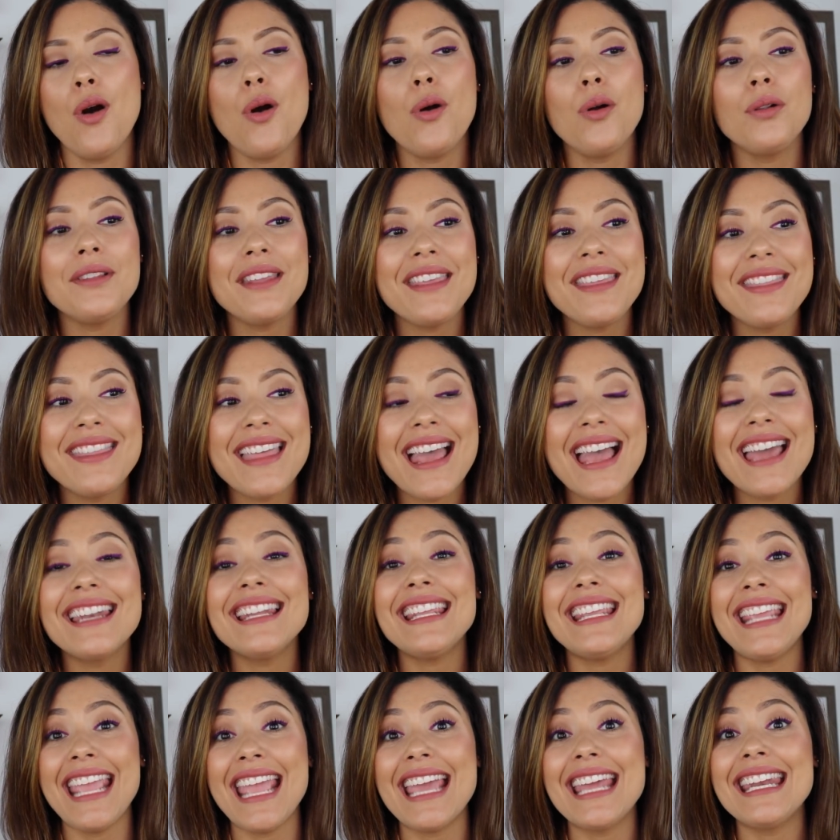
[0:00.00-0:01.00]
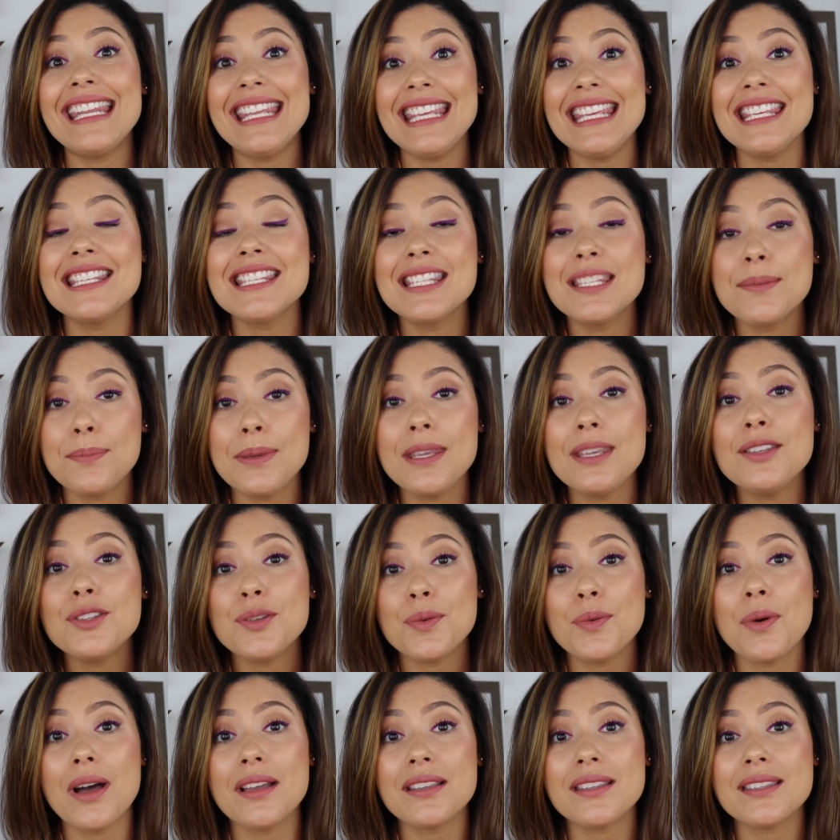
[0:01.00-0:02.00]
Only then can he speak
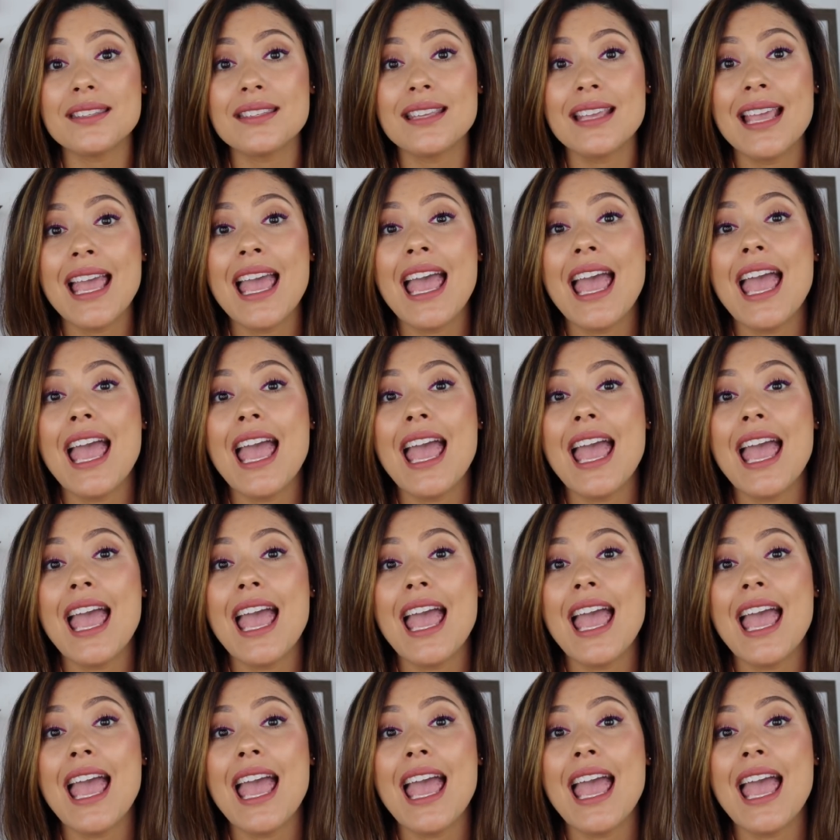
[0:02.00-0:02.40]
to us